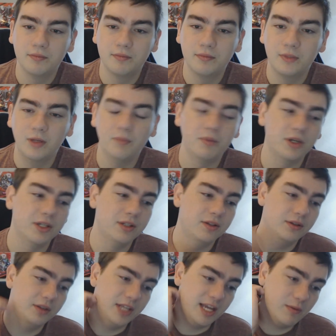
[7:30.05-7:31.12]

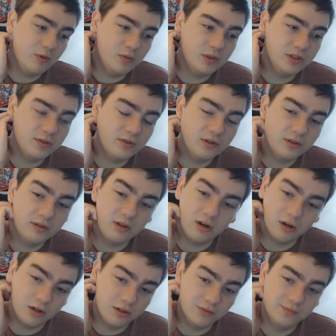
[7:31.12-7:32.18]
But the amber ones
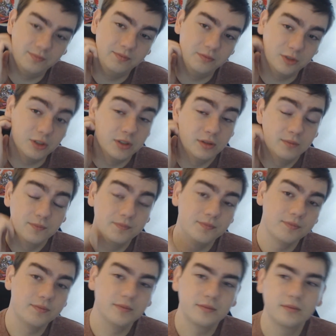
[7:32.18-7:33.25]
are good.
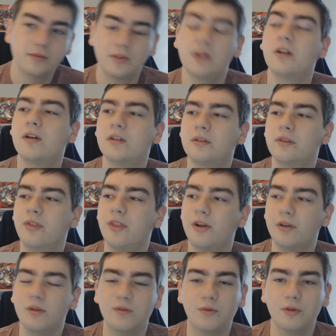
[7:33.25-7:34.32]
They're
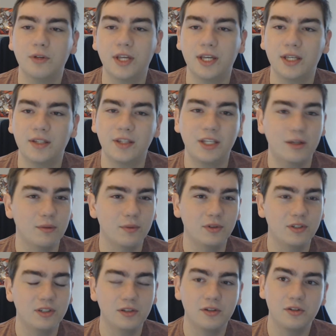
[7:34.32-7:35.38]
useful, and they don't really
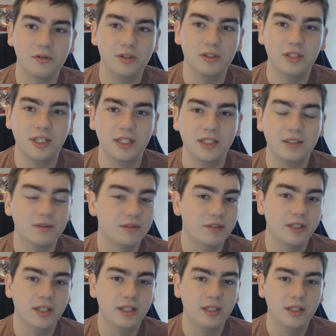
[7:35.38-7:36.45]
taint your screen, and
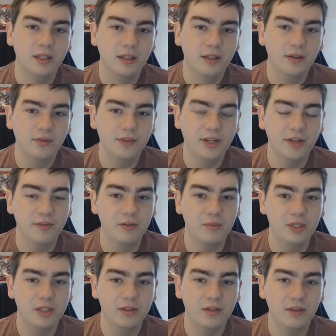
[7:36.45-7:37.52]
they definitely
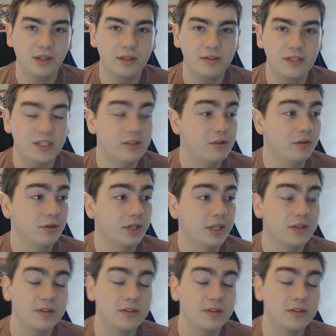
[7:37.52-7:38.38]
make things easier to look at.